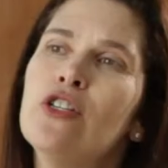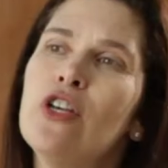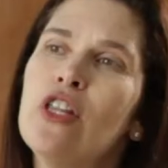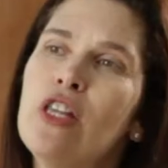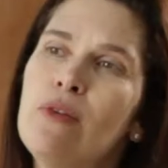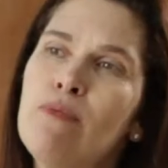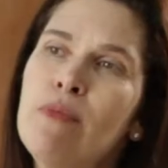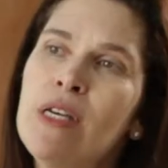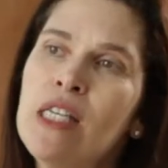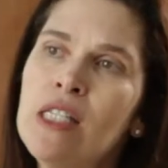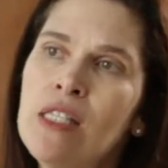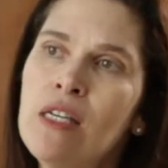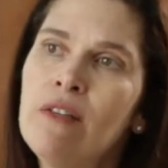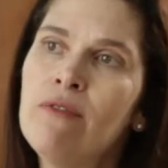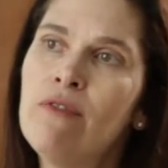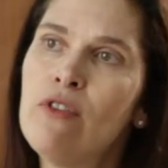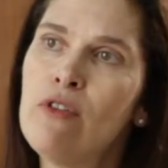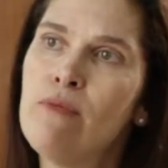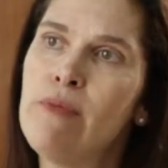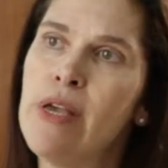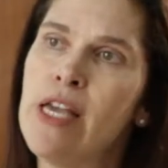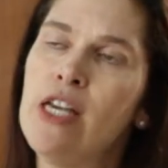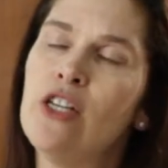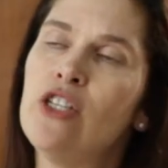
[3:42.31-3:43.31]
So the
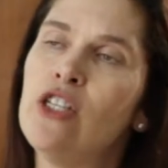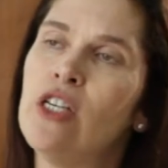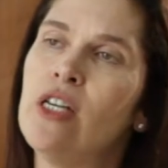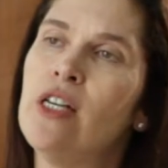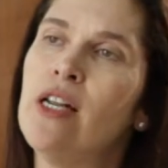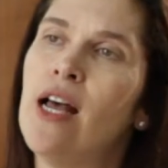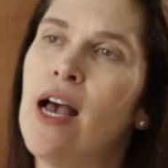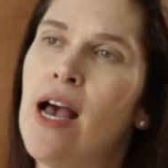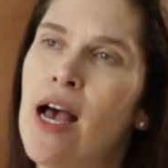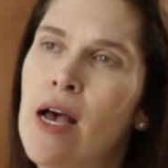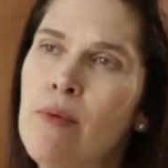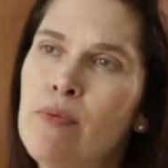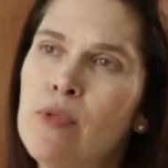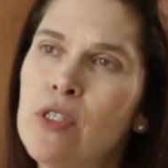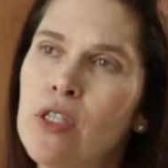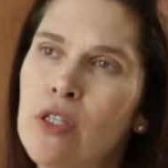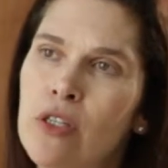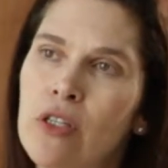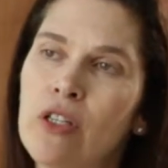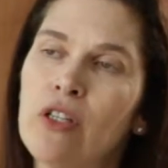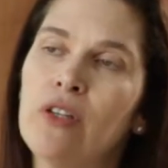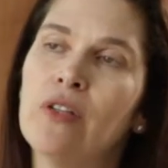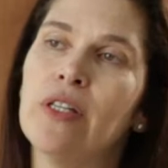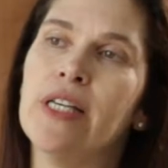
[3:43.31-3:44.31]
misinformation,
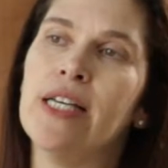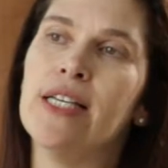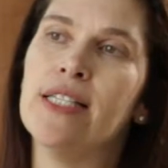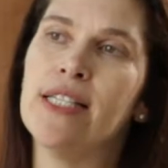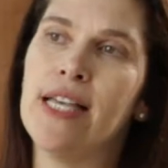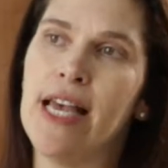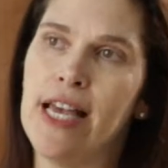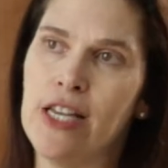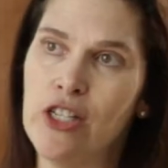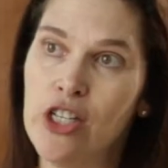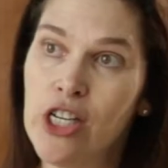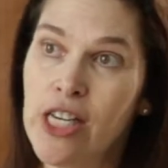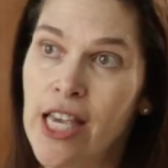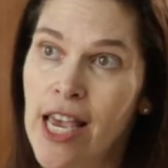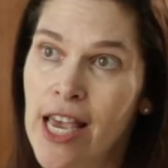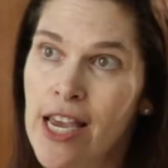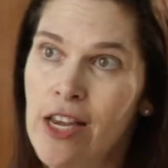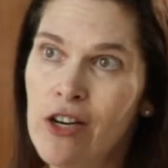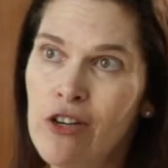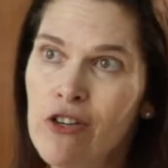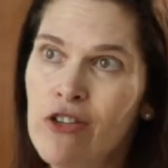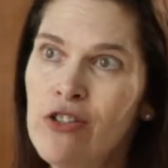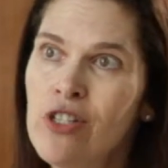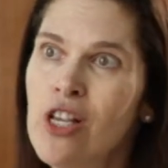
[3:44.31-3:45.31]
absolutely, as
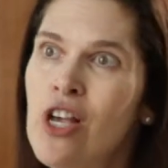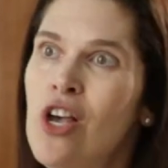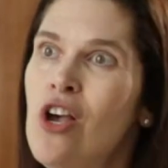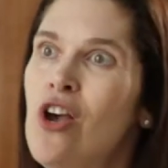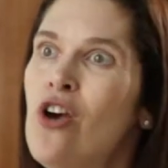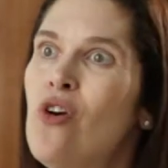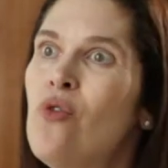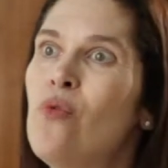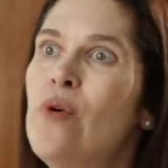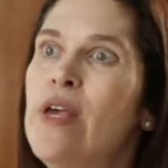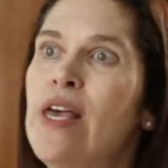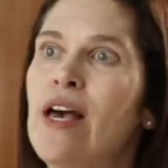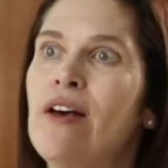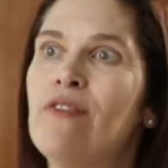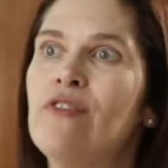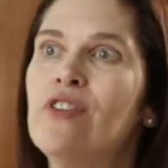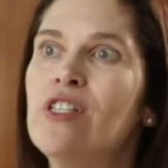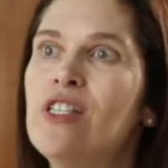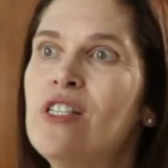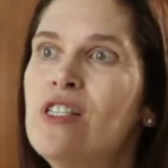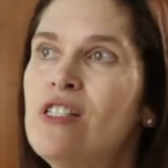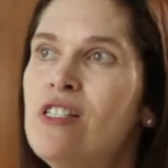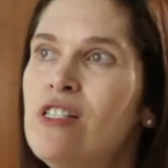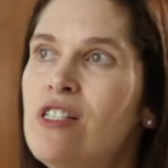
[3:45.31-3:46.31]
educators, we have
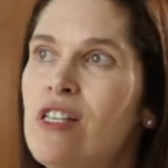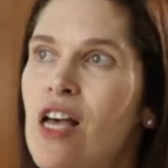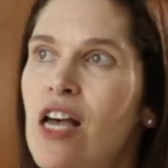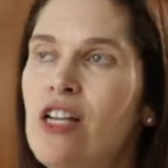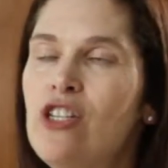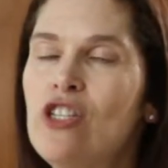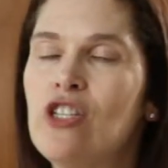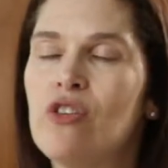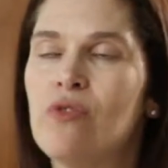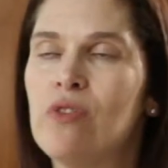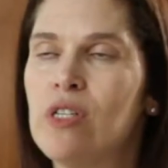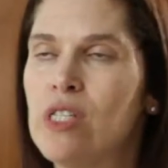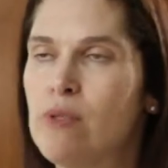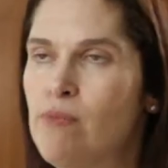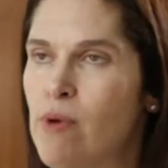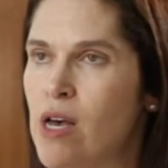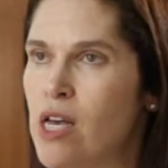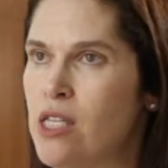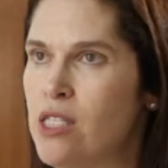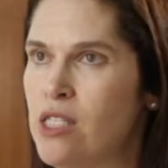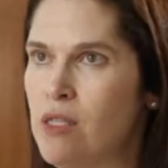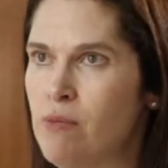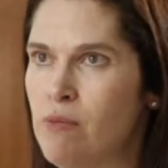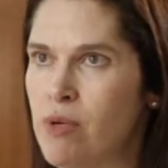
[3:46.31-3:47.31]
such a
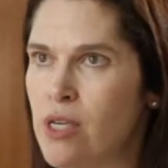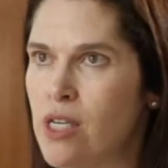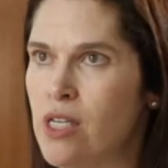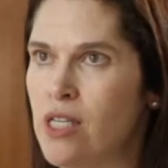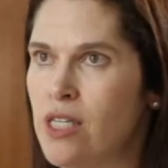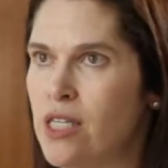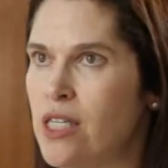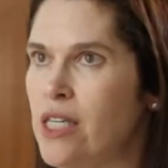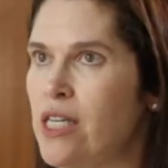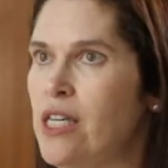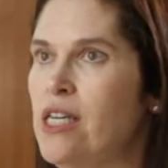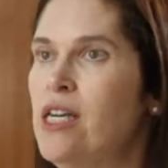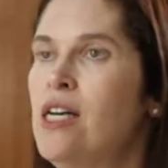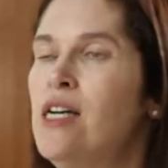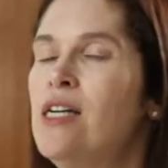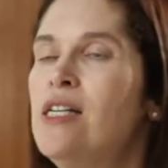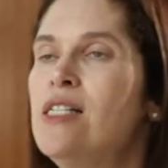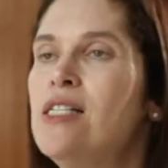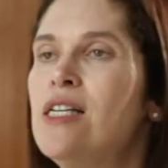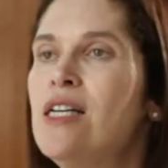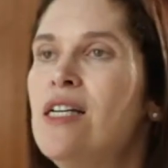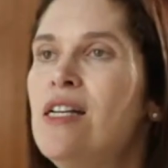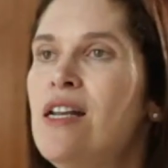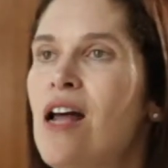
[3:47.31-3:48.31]
responsibility
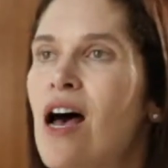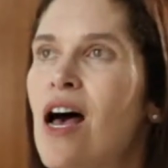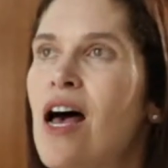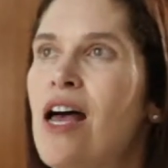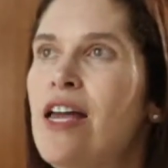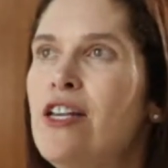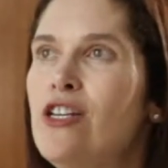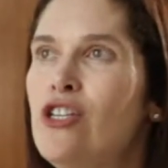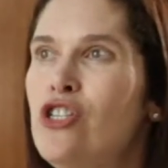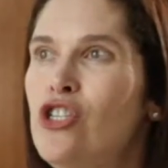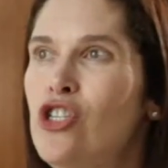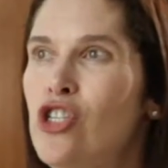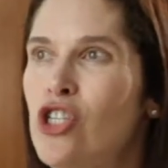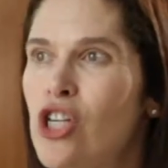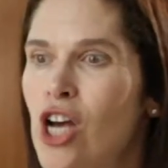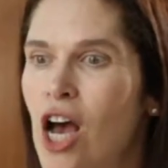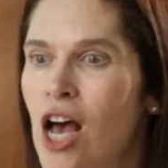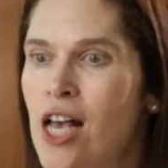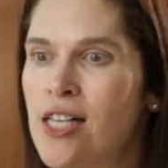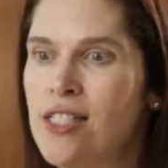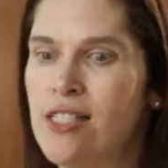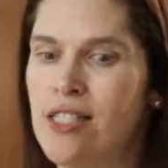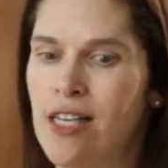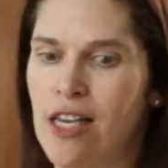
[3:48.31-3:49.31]
to not
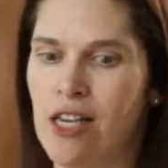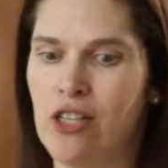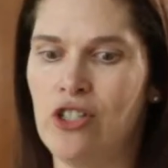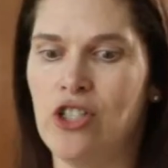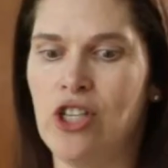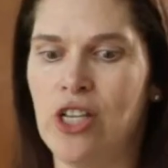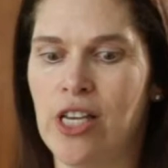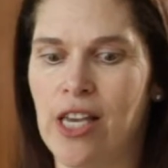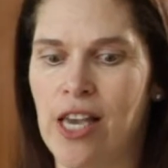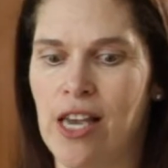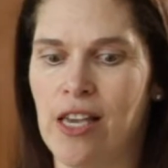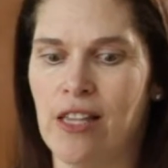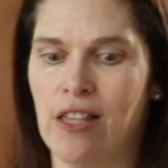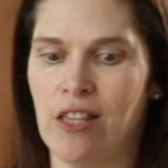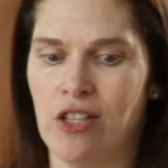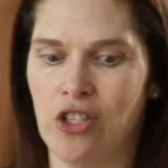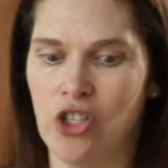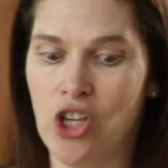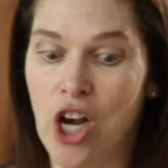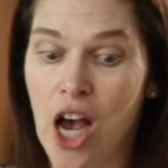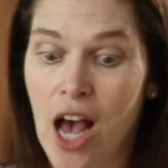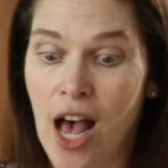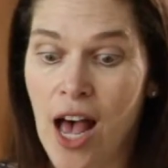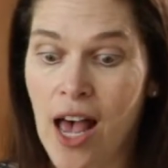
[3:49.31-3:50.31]
just educate the
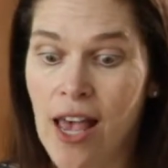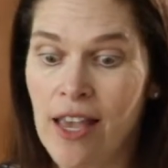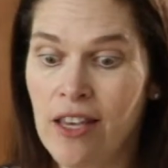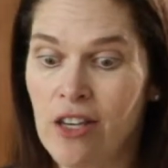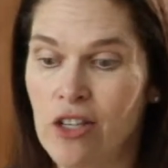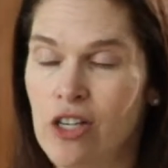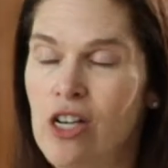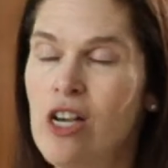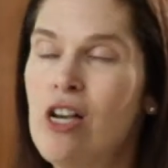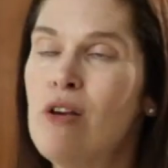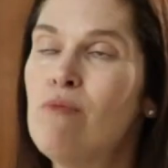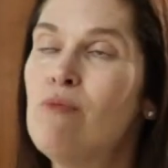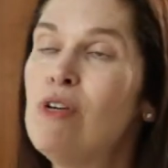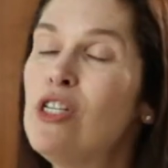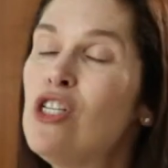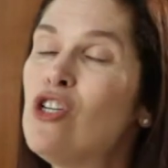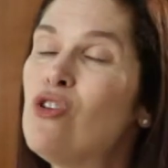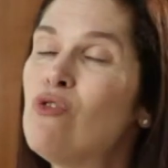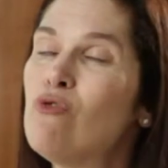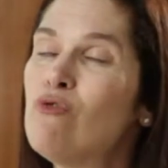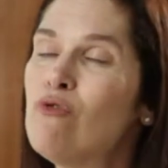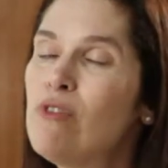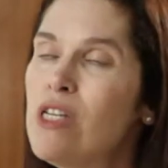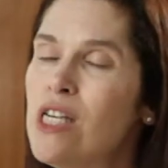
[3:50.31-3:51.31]
child, but
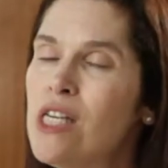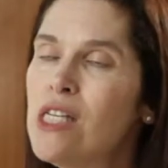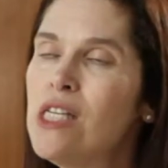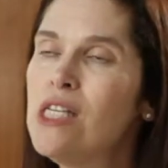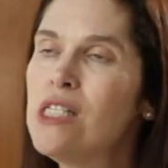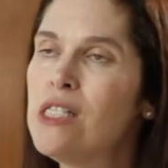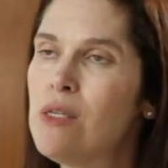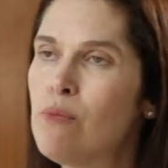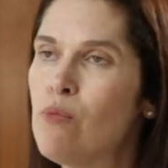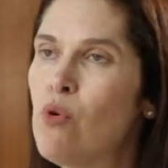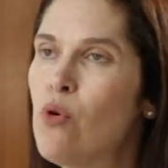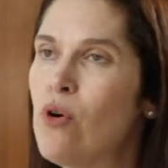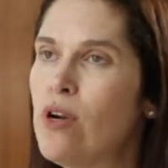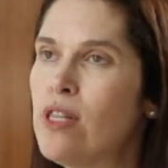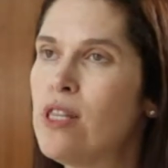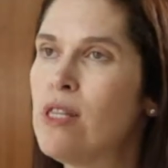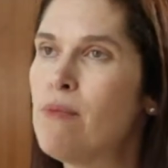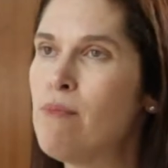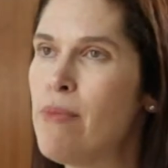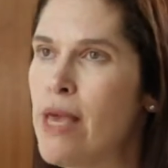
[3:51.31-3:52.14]
to really support the